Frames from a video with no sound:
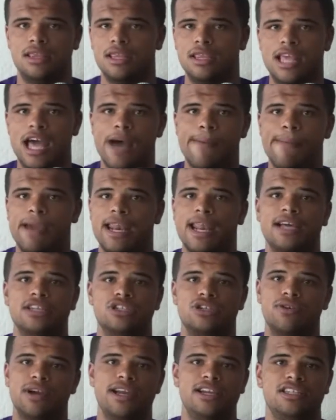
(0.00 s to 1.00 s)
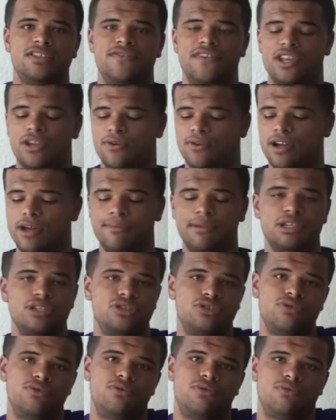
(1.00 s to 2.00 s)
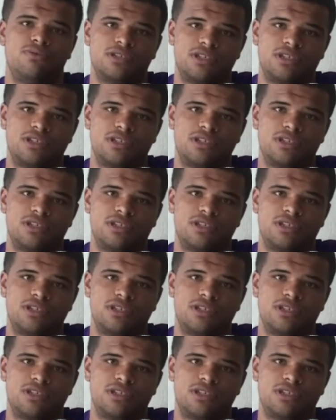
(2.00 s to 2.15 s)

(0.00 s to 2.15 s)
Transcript: That man has a greatness video coming soon.